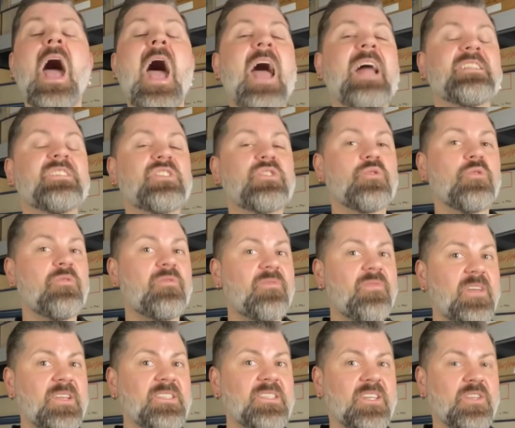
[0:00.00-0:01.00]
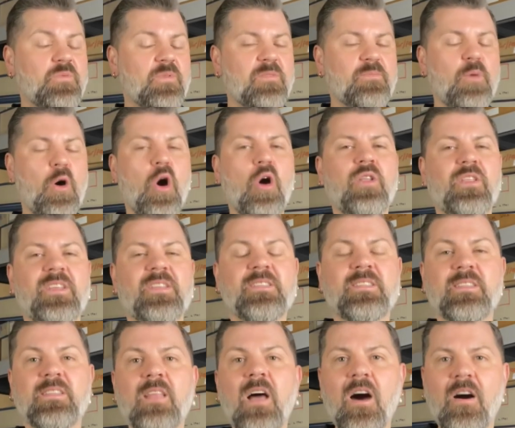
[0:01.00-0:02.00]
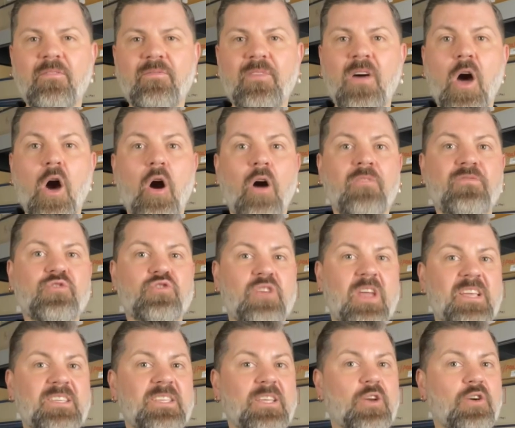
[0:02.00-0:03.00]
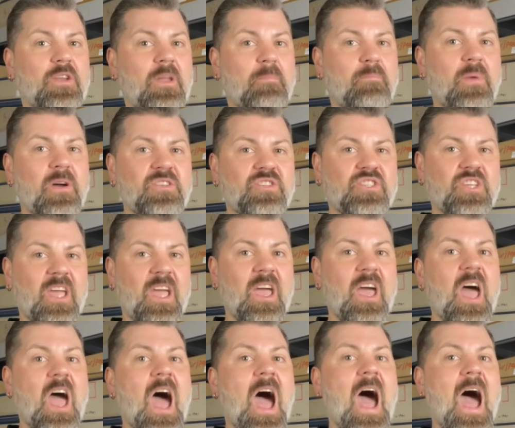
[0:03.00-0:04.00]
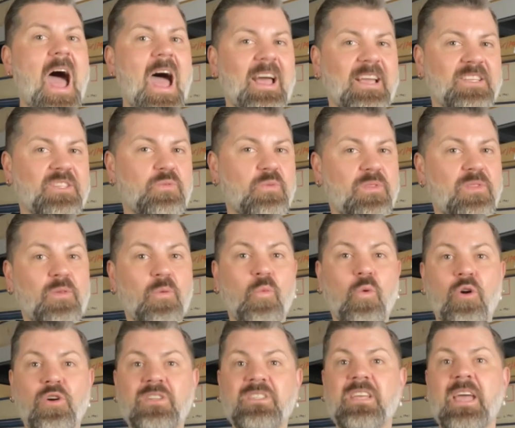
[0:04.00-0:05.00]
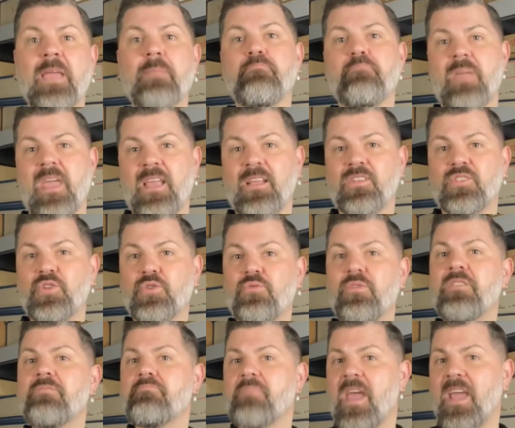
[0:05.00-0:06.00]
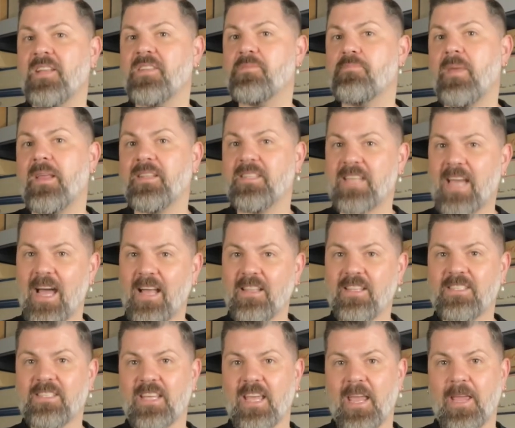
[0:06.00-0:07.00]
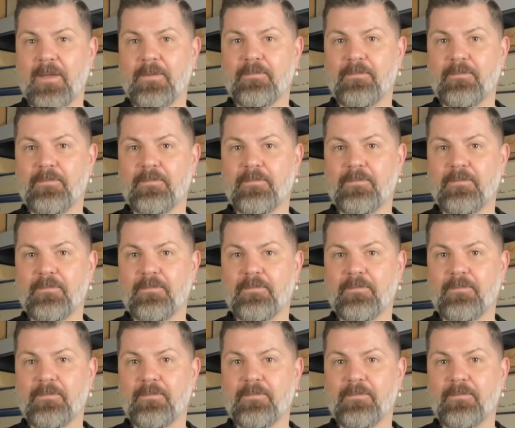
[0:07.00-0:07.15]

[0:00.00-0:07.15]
and so fitted with Pauline's love of dressing on a budget and with the wartime make do and mend mentality.